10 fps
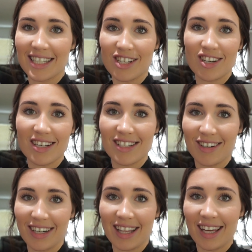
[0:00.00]
dishes
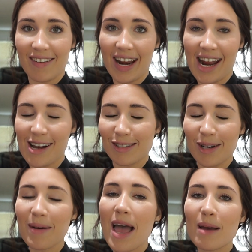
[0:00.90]
or anything right now,
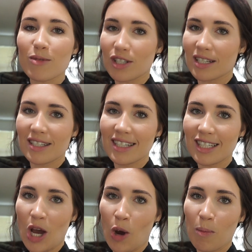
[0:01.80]
so I'm just gonna
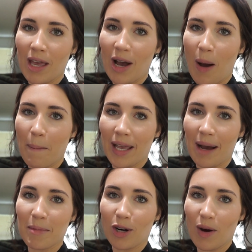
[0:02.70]
stick to oatmeal. But
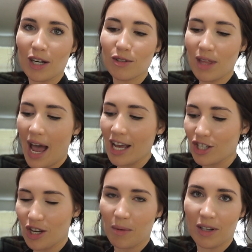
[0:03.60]
yeah, I'm gonna go ahead and do that
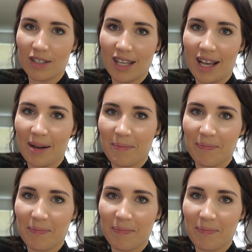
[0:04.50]
and show you what it looks like.